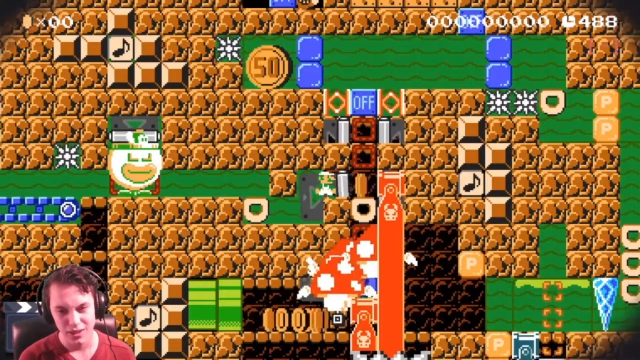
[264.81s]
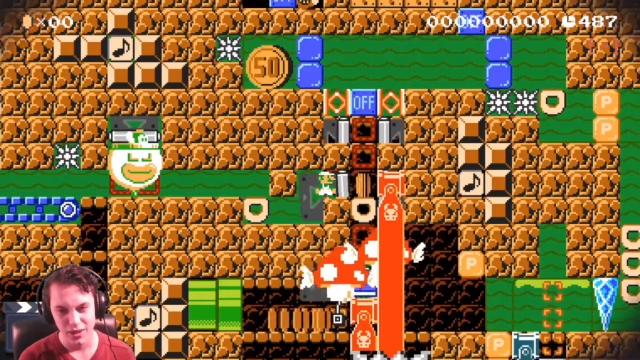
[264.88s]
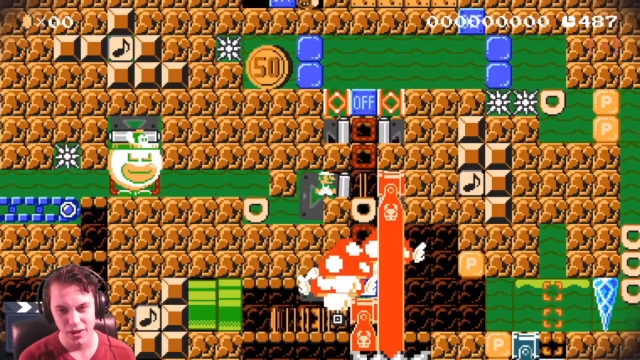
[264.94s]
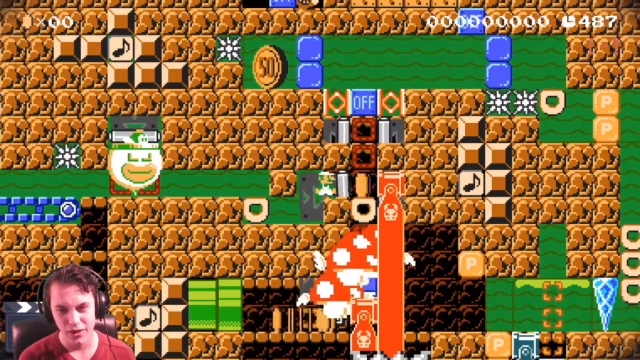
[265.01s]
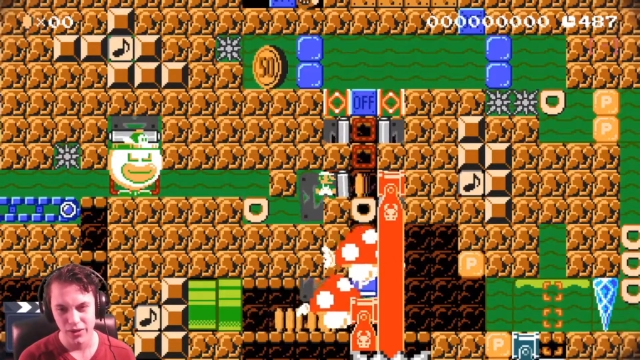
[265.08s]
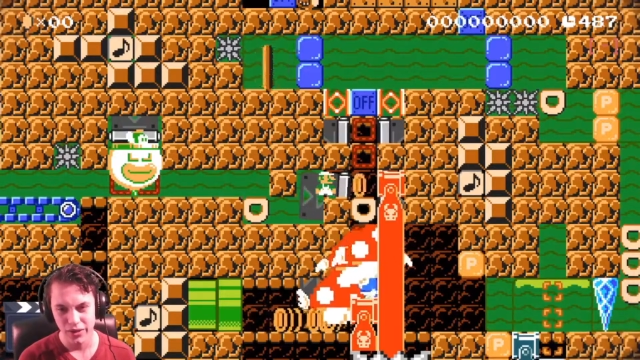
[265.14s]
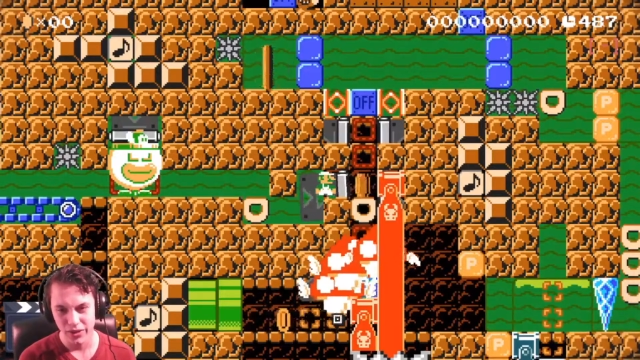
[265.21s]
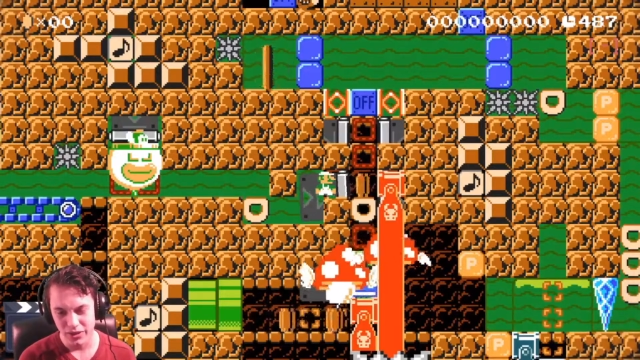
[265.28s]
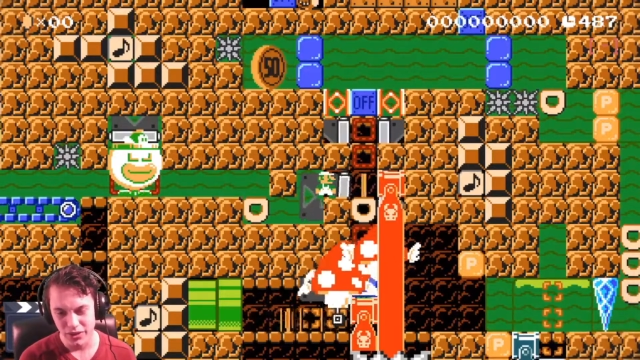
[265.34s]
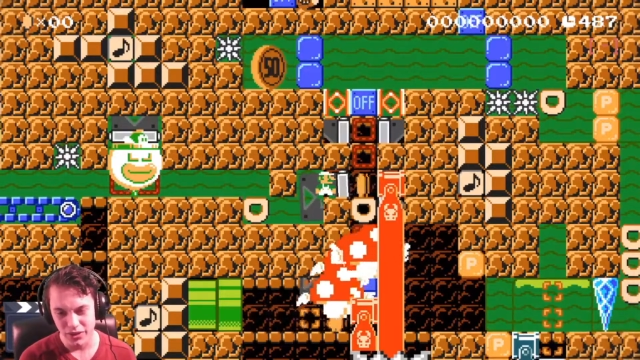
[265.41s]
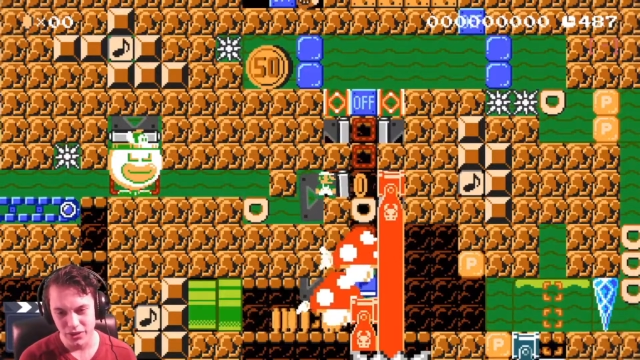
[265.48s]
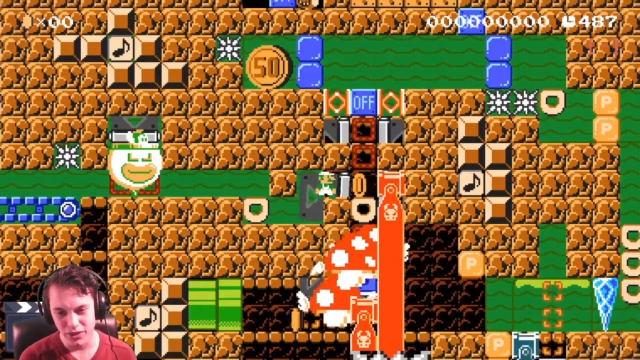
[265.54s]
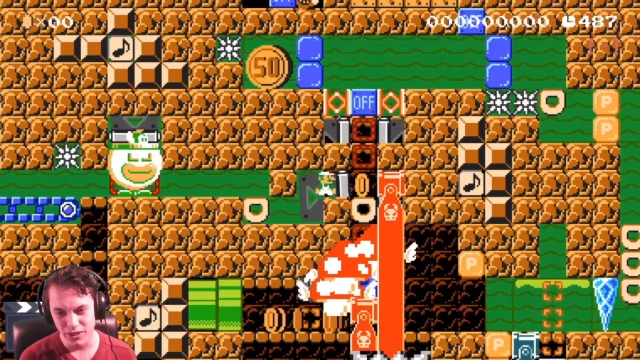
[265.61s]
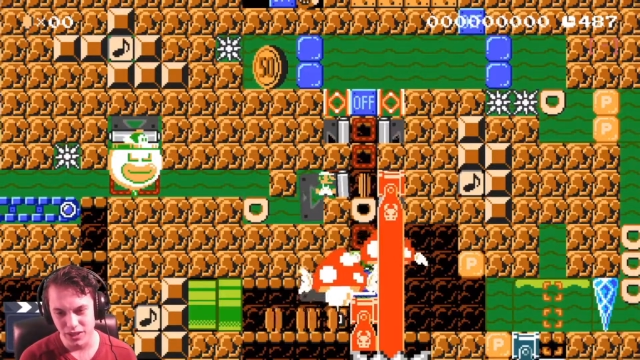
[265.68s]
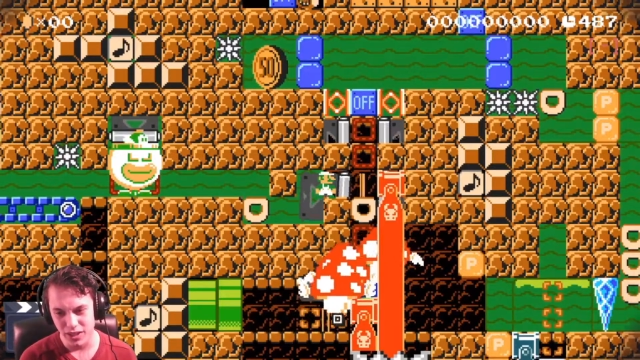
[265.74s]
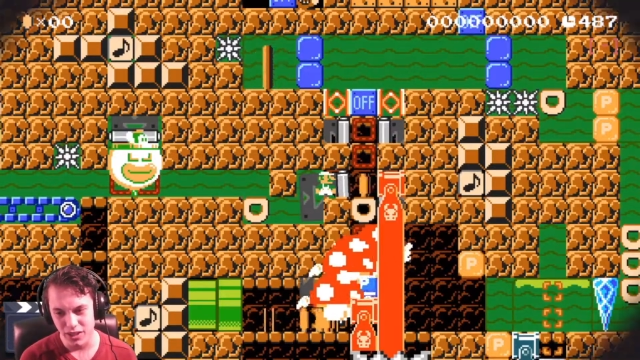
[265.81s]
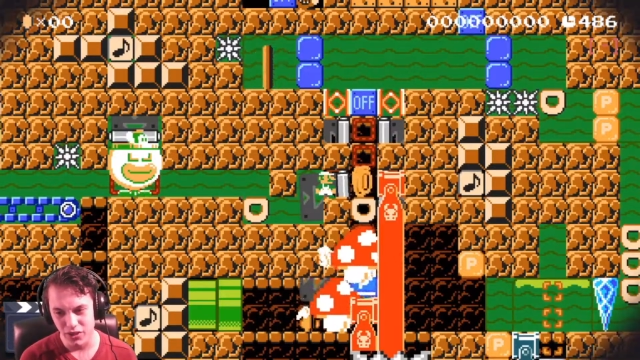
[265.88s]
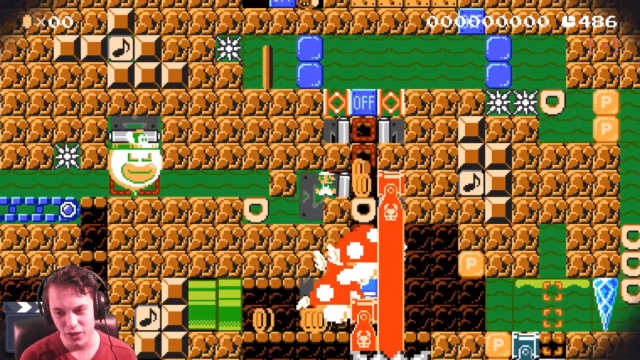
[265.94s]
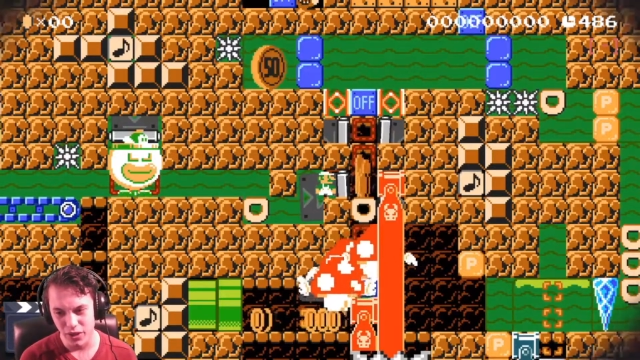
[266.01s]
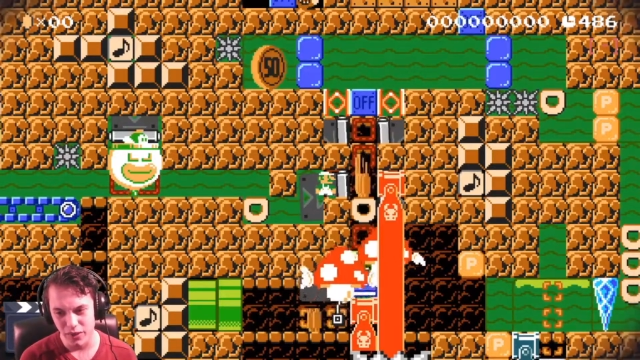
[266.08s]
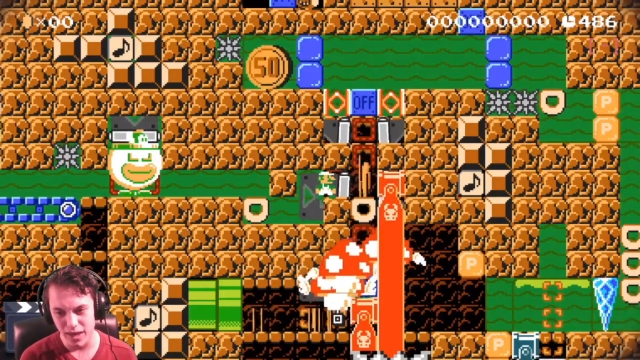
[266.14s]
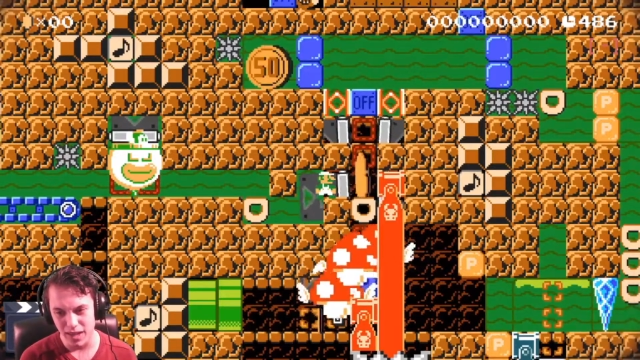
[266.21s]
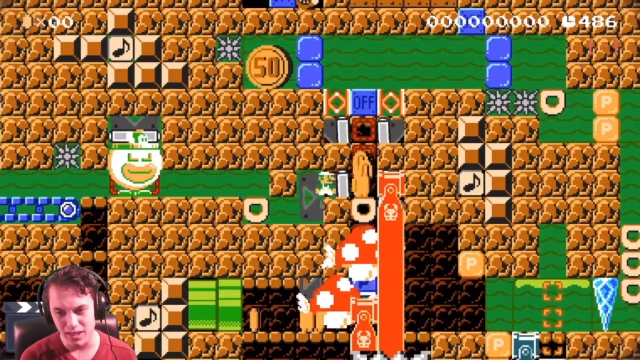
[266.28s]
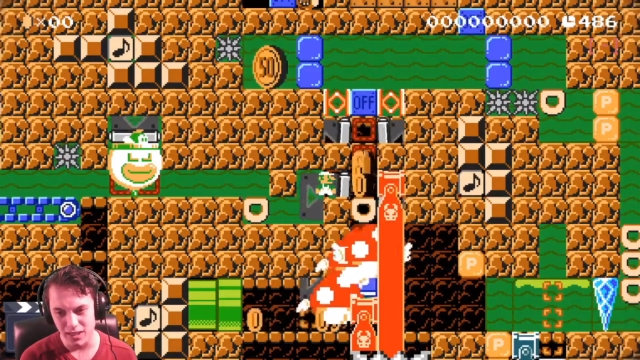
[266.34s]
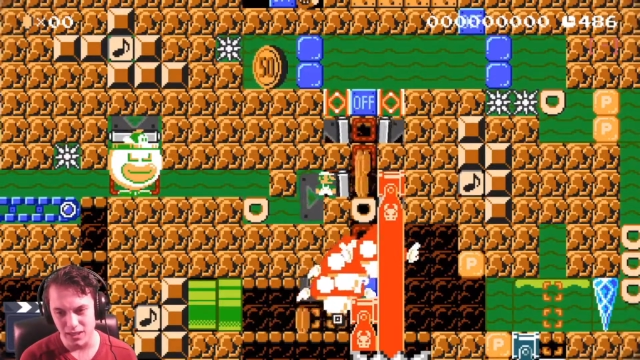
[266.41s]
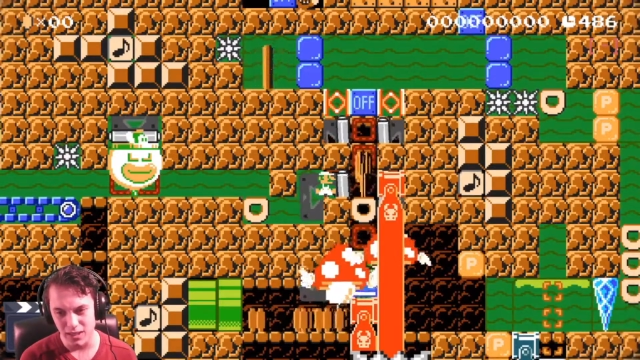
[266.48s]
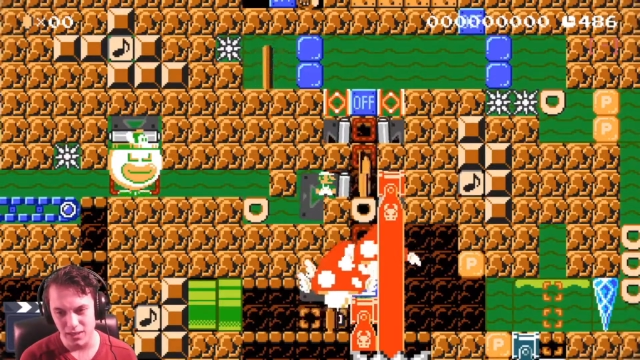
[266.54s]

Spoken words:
You see the door, right?